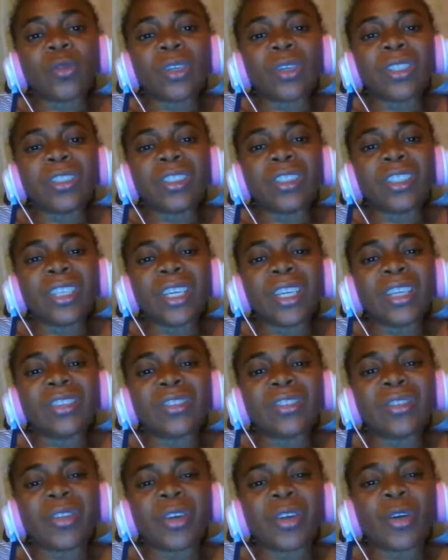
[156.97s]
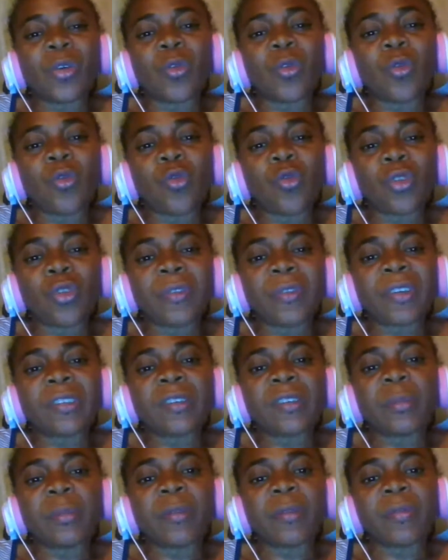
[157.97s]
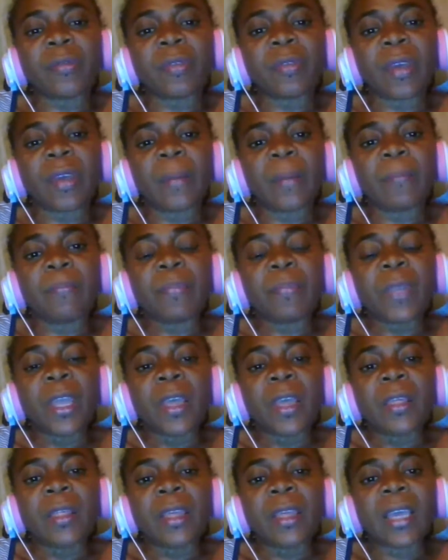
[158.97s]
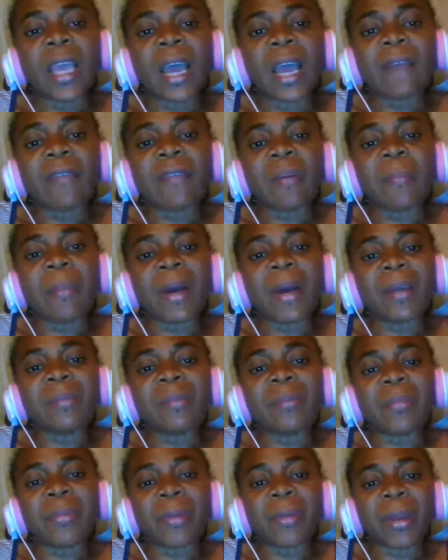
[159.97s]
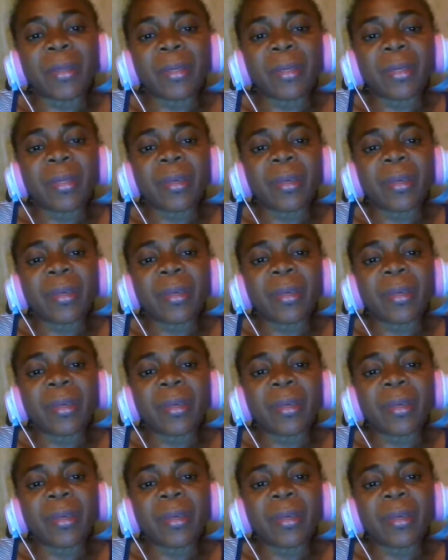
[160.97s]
it changed their odor for some of them. They have a bad breath.